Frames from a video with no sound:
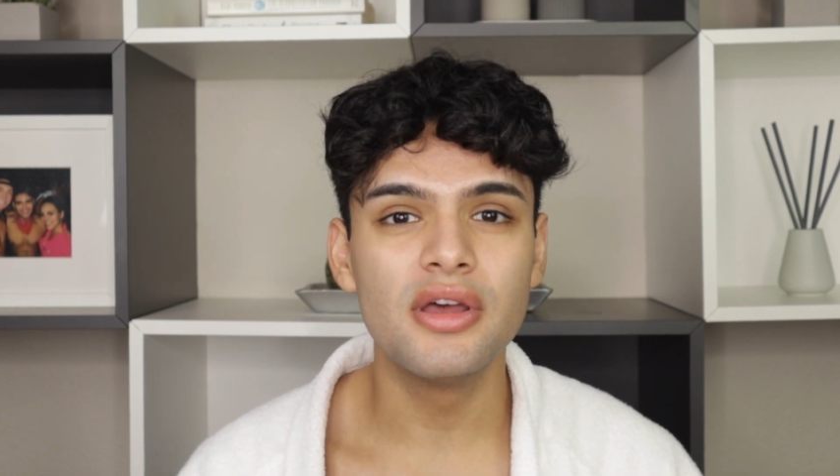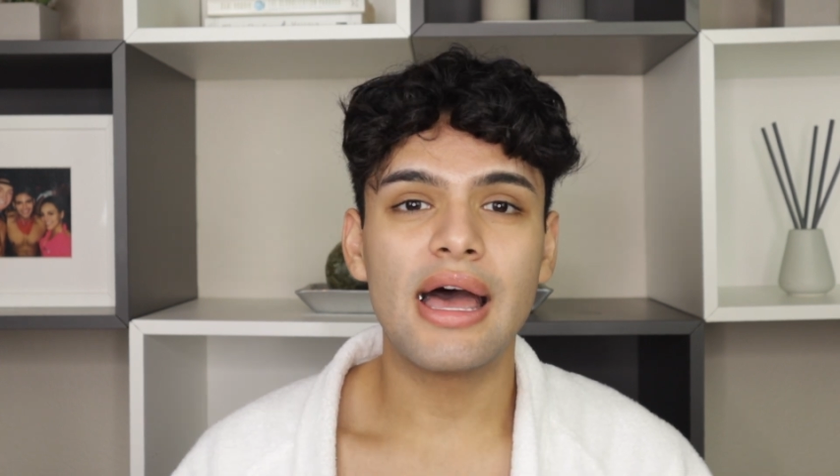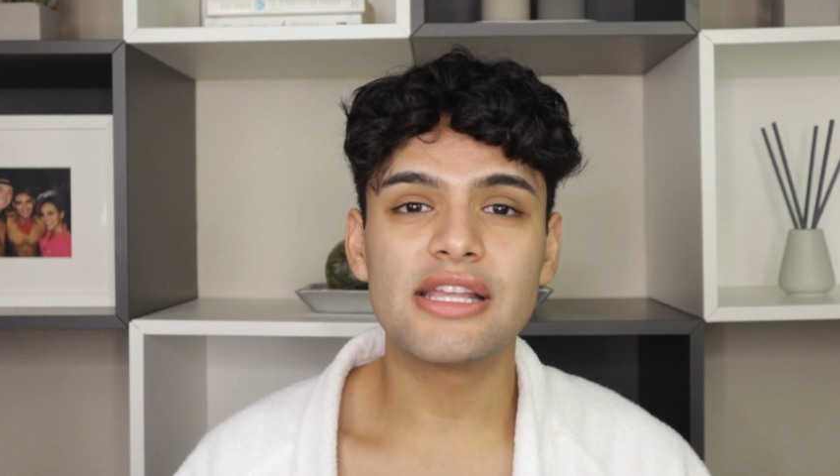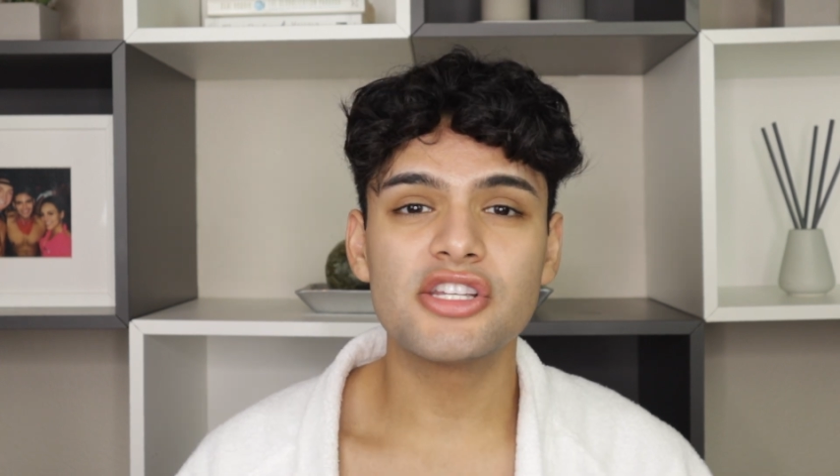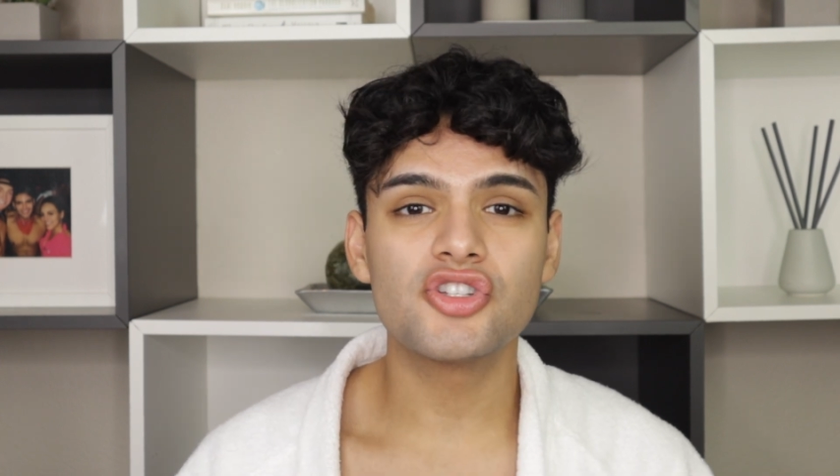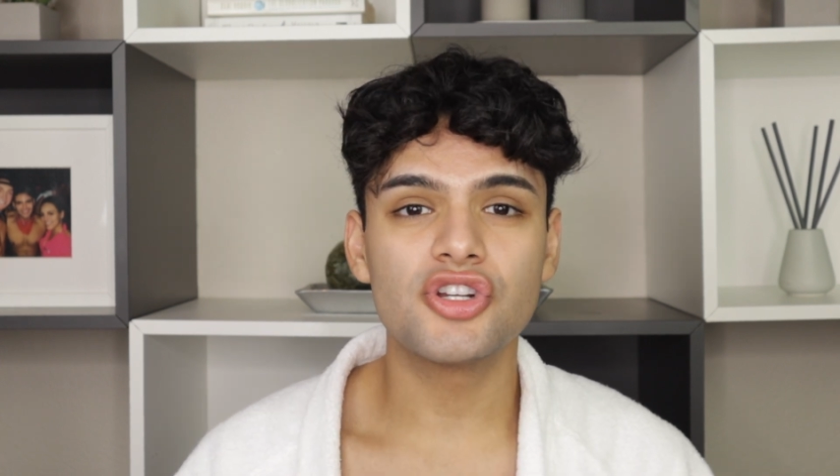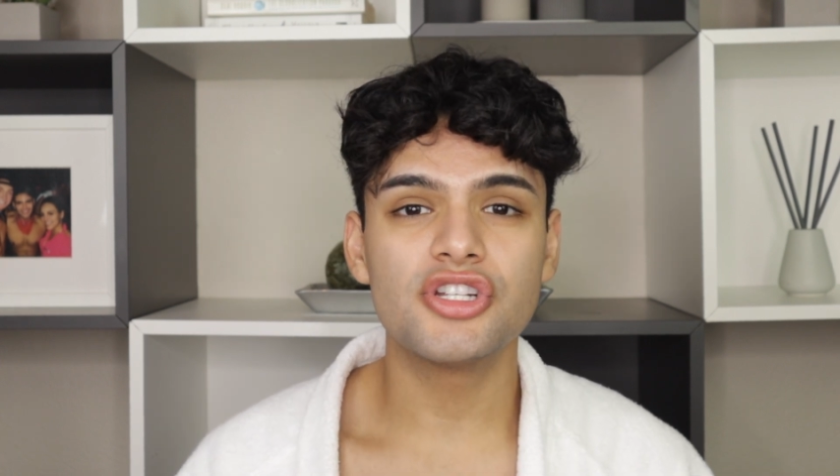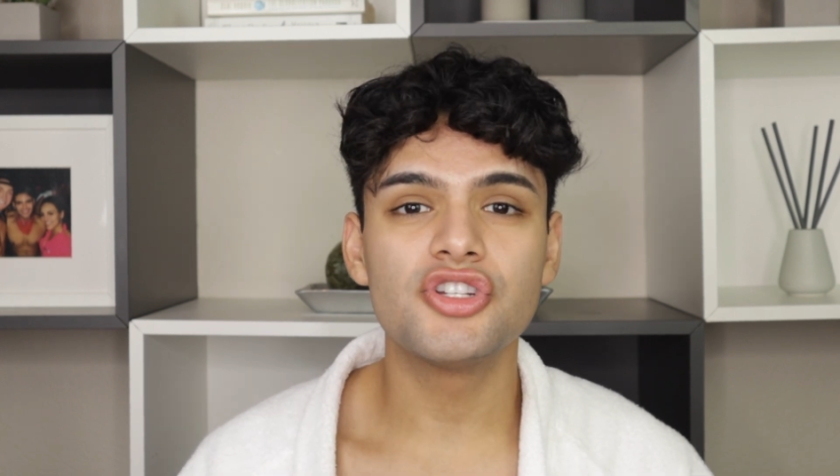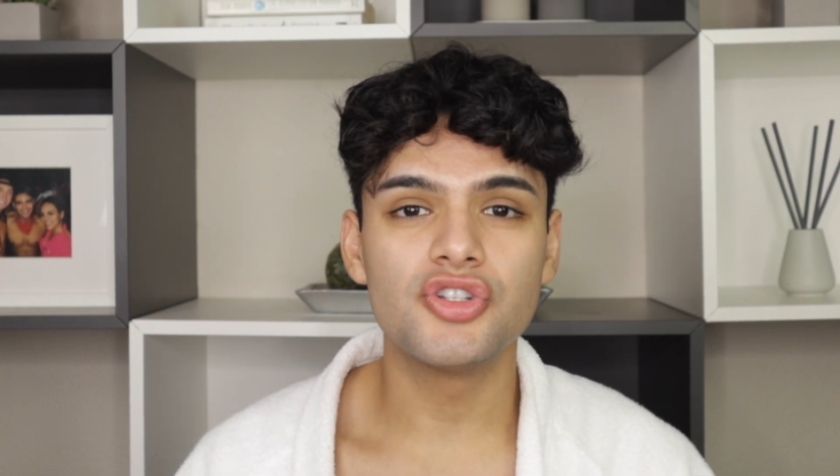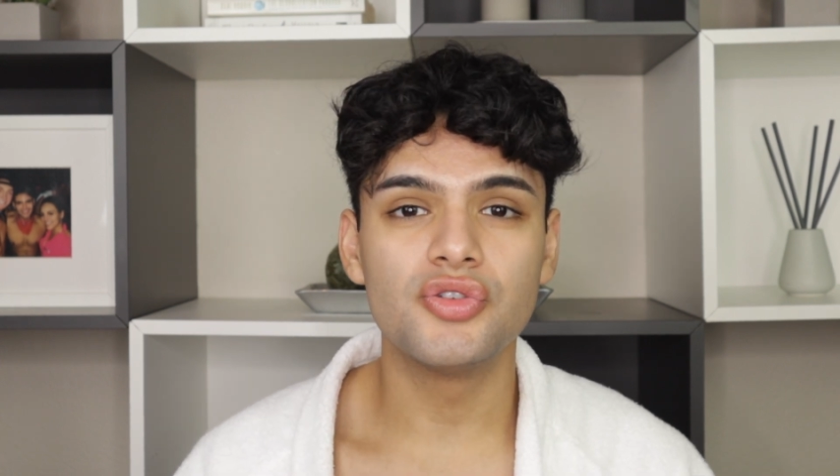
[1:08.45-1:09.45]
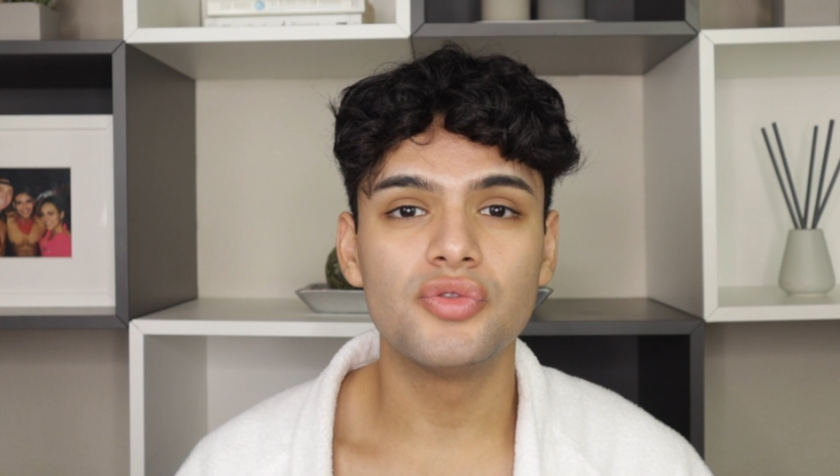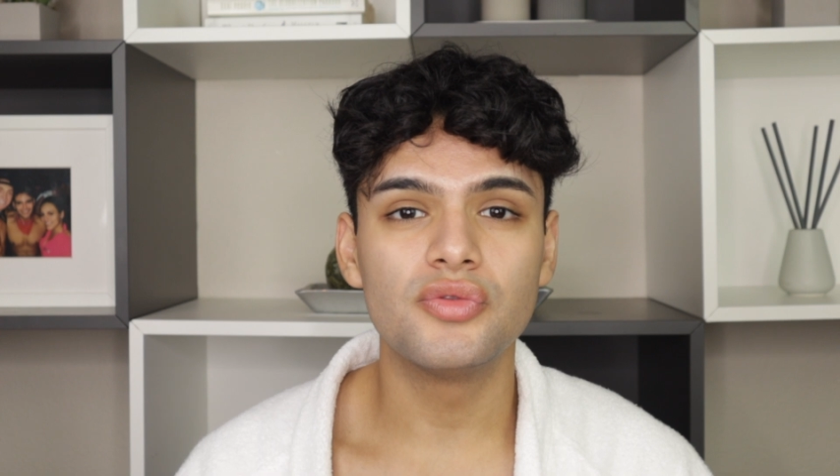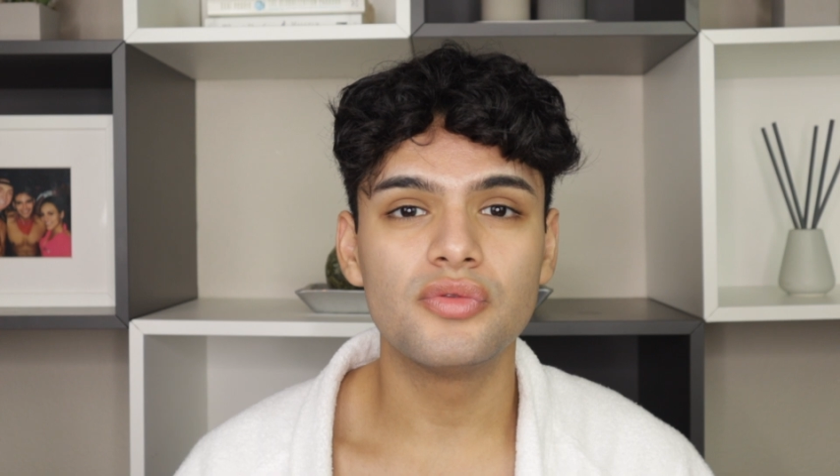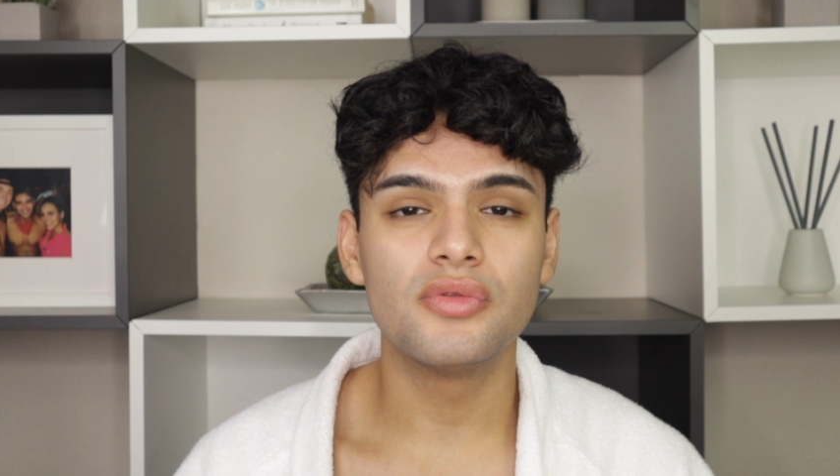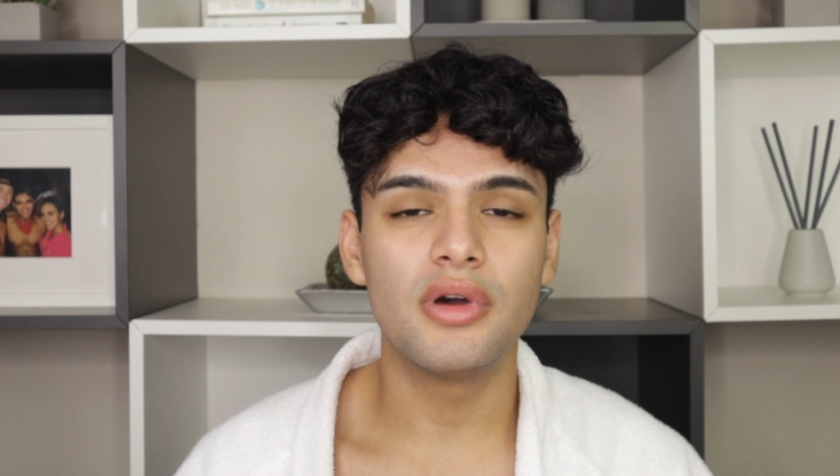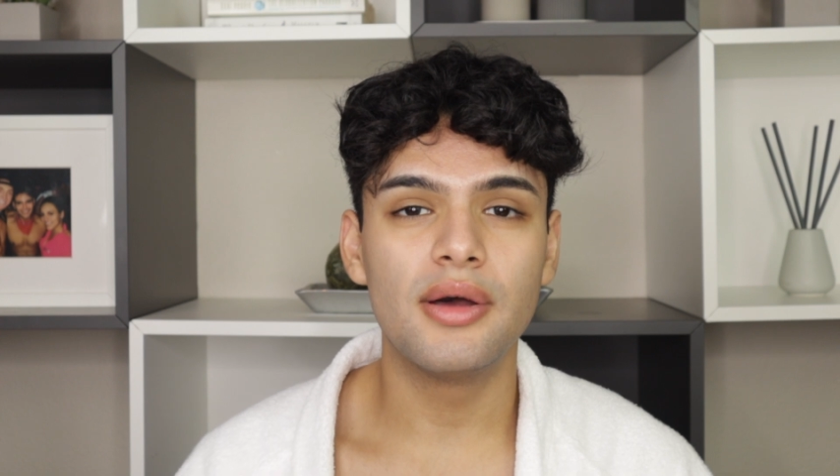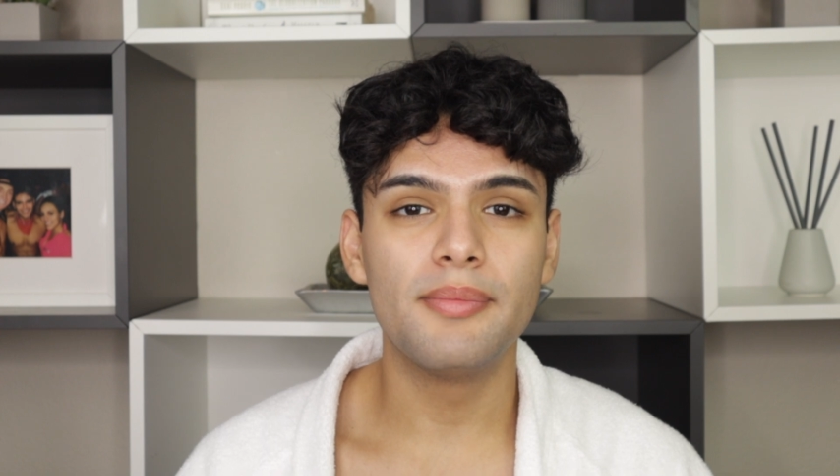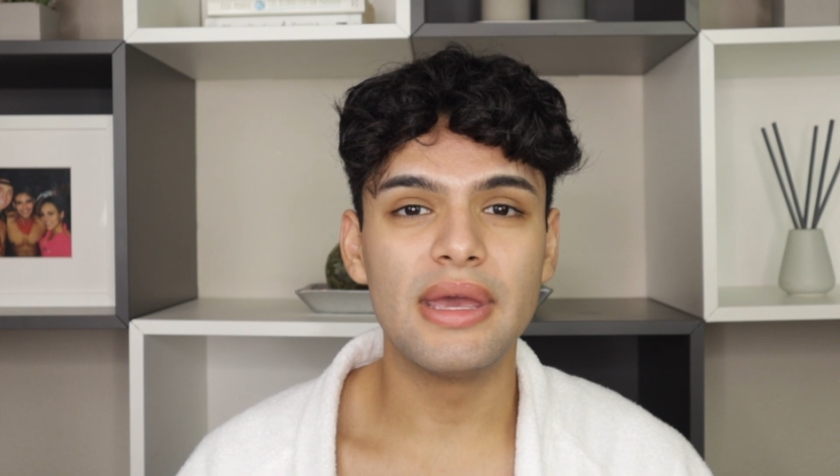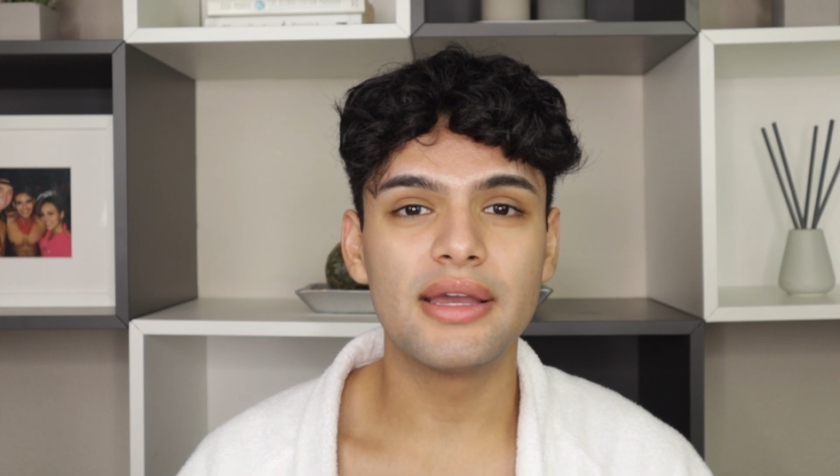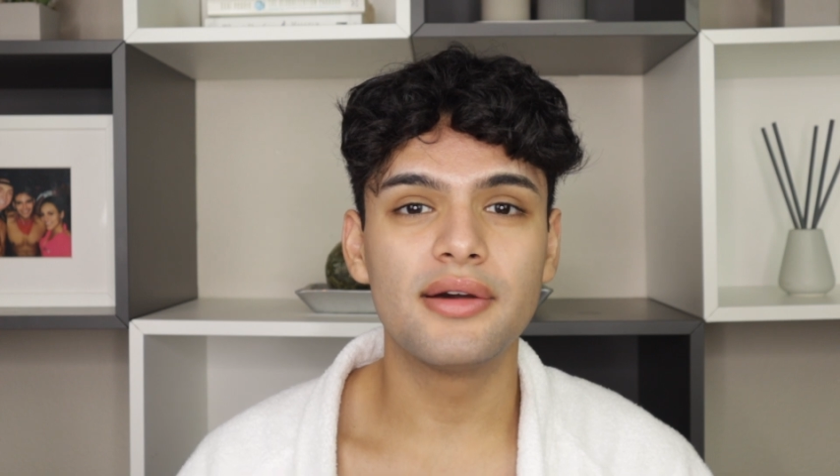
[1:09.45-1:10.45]
As I started to do
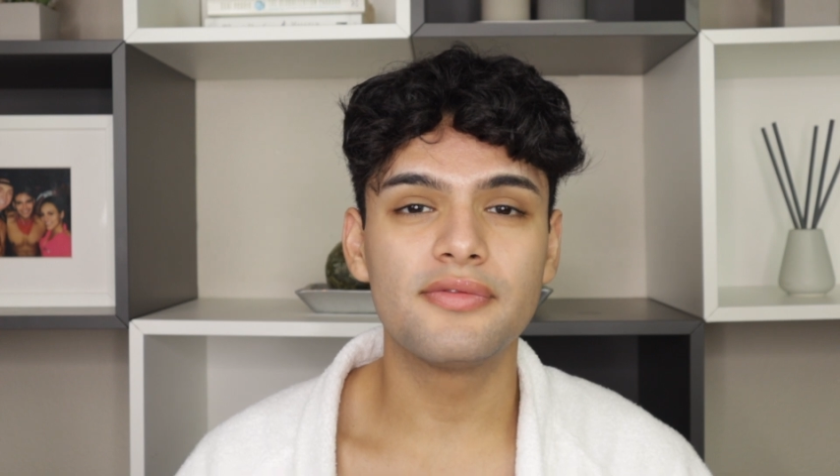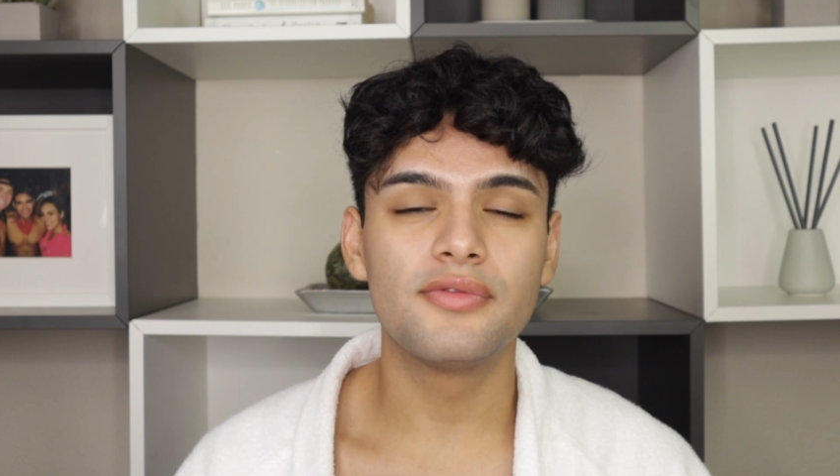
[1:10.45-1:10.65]
makeup